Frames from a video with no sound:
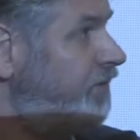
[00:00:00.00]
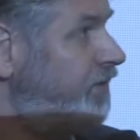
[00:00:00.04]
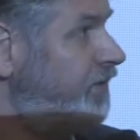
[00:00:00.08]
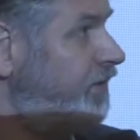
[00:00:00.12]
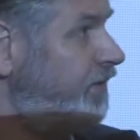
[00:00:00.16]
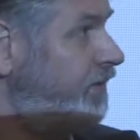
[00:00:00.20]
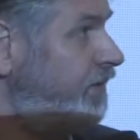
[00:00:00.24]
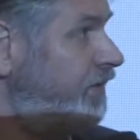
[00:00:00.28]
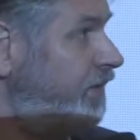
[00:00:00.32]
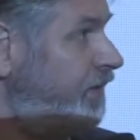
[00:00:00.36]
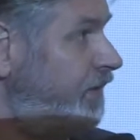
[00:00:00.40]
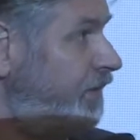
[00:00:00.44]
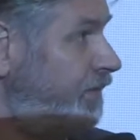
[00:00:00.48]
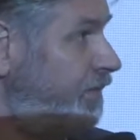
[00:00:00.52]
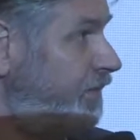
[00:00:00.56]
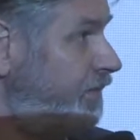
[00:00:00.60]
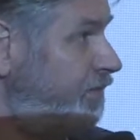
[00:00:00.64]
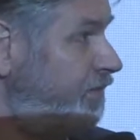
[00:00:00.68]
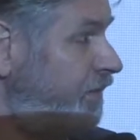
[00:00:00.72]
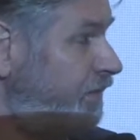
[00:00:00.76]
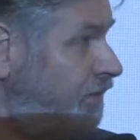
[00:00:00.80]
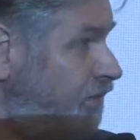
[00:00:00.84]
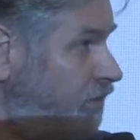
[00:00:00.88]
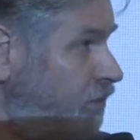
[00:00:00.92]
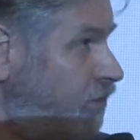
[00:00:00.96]
the
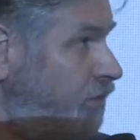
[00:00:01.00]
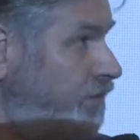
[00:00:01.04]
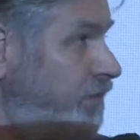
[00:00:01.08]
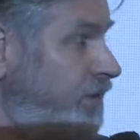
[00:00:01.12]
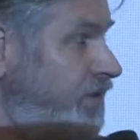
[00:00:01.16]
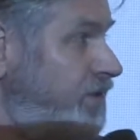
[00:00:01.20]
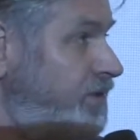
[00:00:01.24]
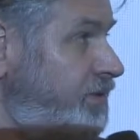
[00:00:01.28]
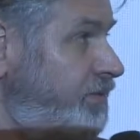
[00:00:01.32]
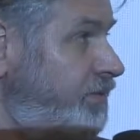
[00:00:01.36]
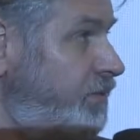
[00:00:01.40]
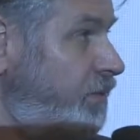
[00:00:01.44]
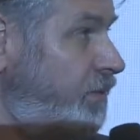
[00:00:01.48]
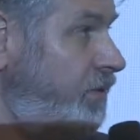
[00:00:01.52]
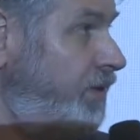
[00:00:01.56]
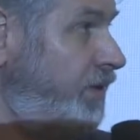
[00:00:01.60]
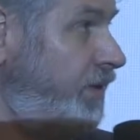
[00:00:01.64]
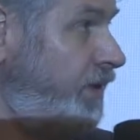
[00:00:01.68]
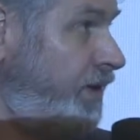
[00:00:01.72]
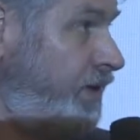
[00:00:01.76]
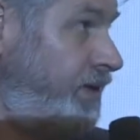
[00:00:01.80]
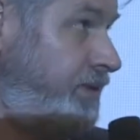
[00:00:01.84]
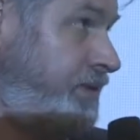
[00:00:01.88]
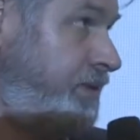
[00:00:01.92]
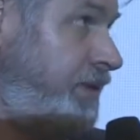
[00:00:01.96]
performance for
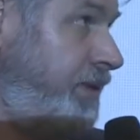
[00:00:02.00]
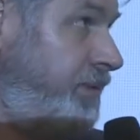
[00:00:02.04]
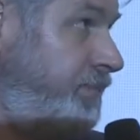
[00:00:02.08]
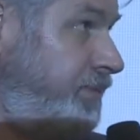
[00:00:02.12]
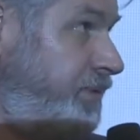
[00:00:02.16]
NZEP.